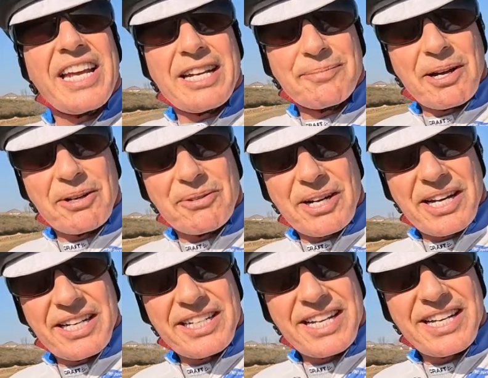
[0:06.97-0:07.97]
in my
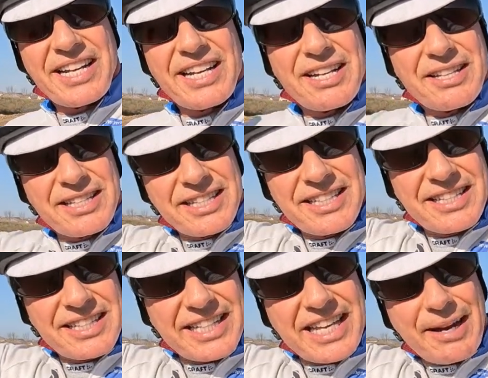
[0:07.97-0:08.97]
ride,
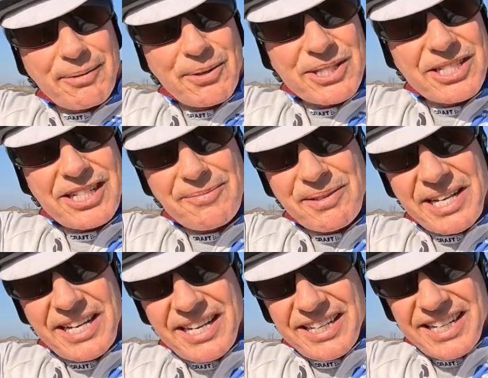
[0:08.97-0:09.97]
the camera wasn't on my
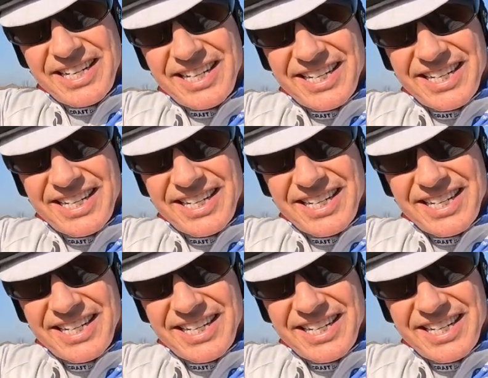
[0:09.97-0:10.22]
head.